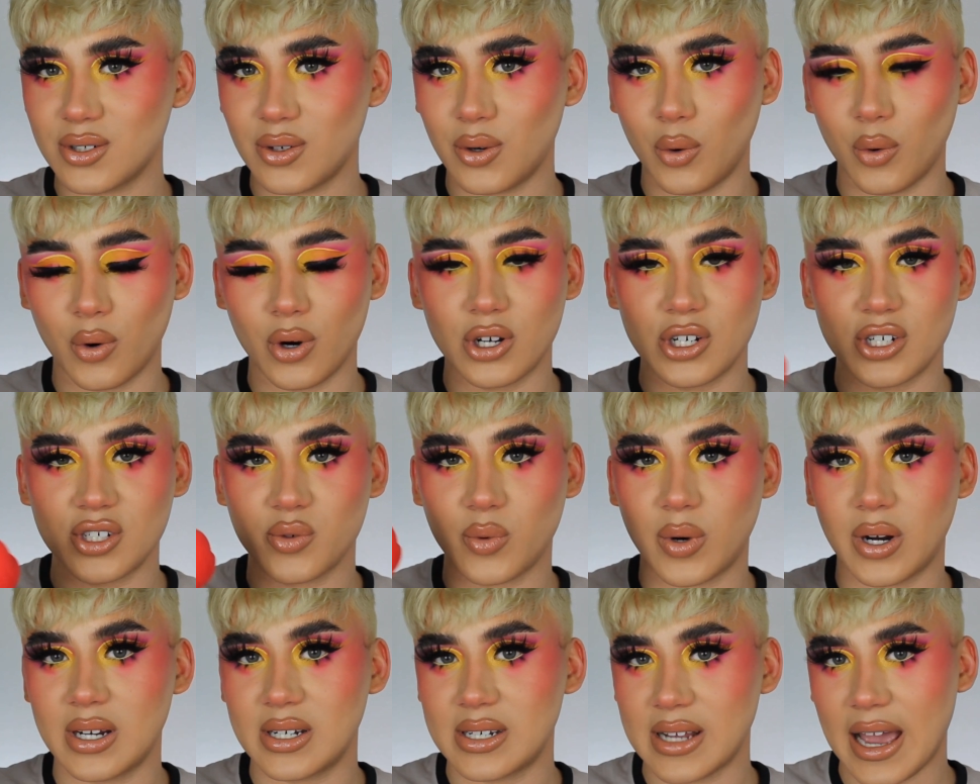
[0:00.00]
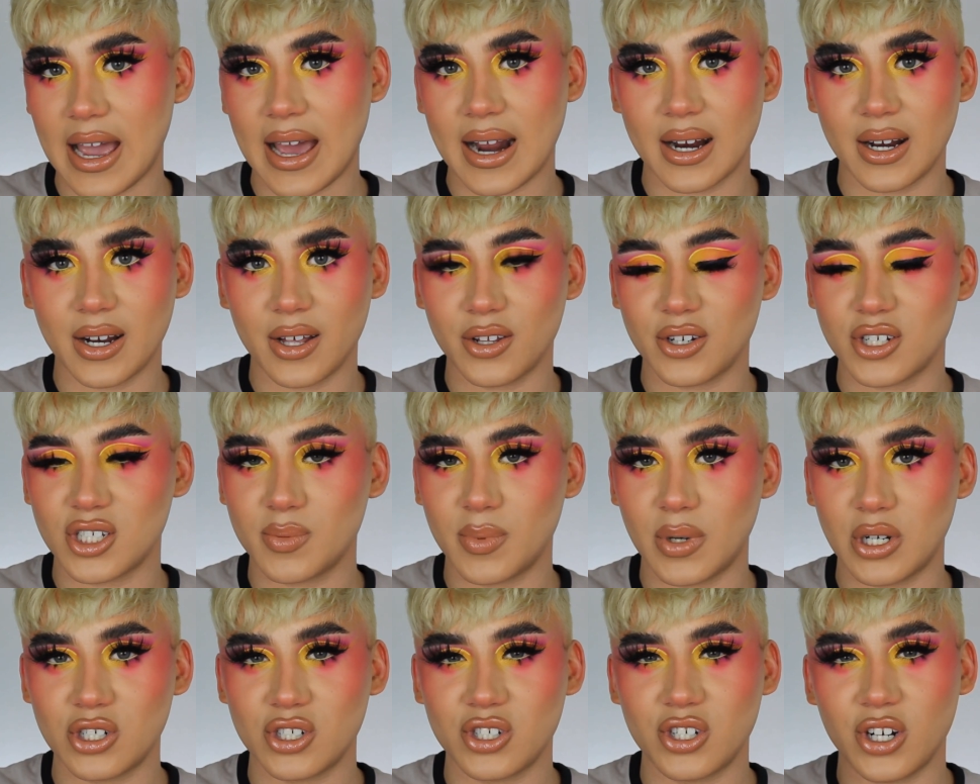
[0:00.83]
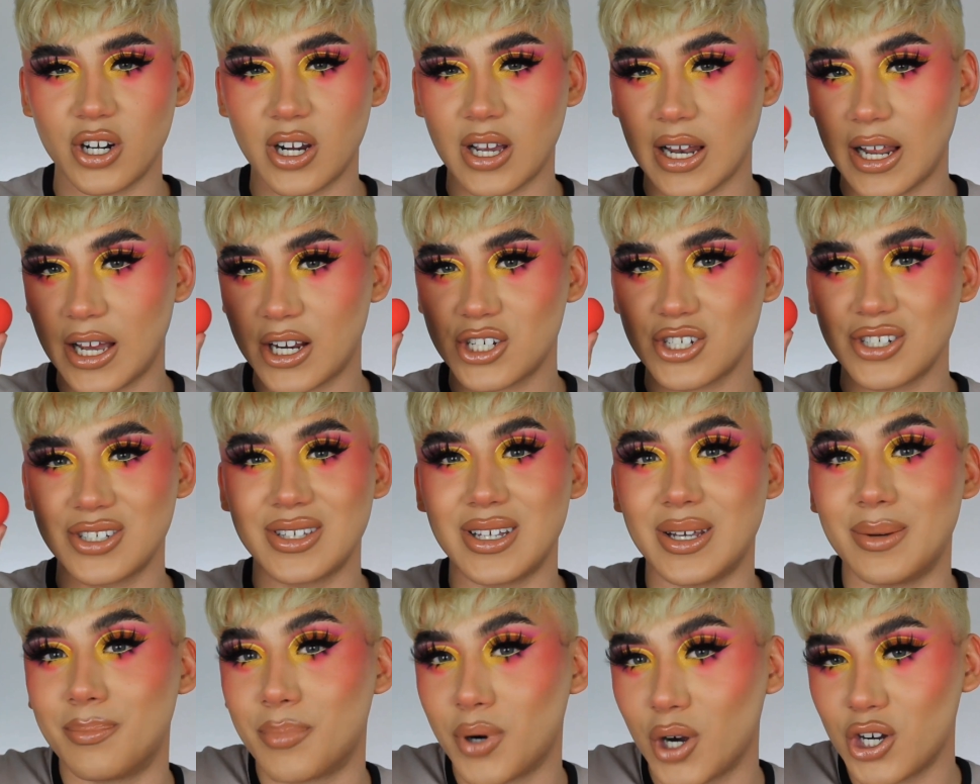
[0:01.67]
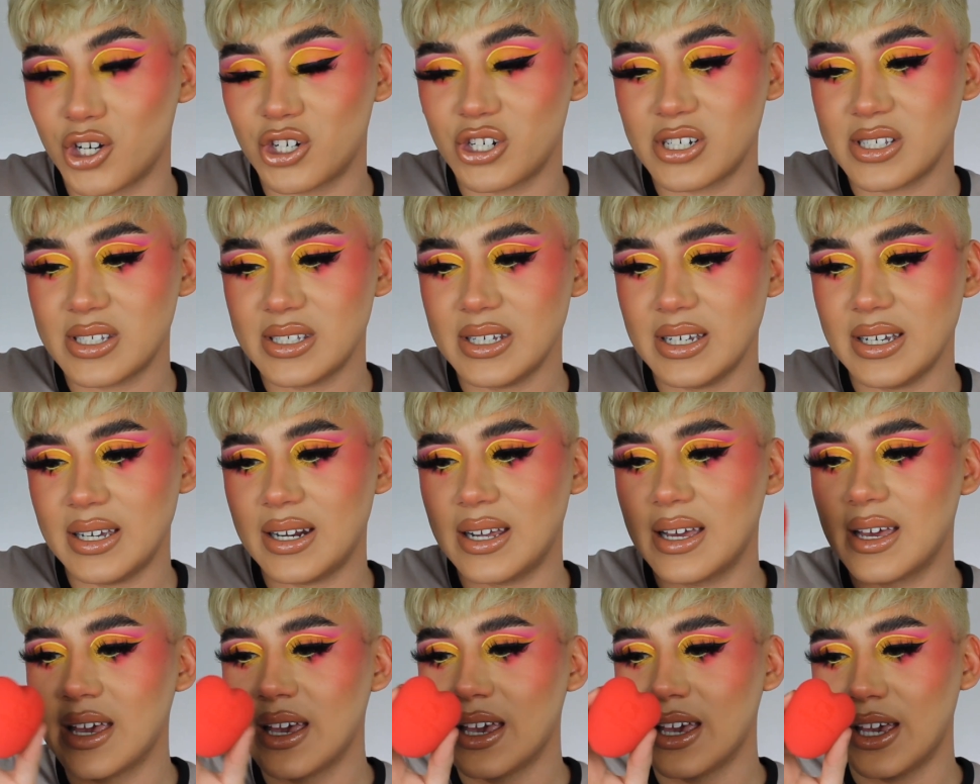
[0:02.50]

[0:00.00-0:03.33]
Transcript: or just wanting to add another sponge to your collection, then purchase it.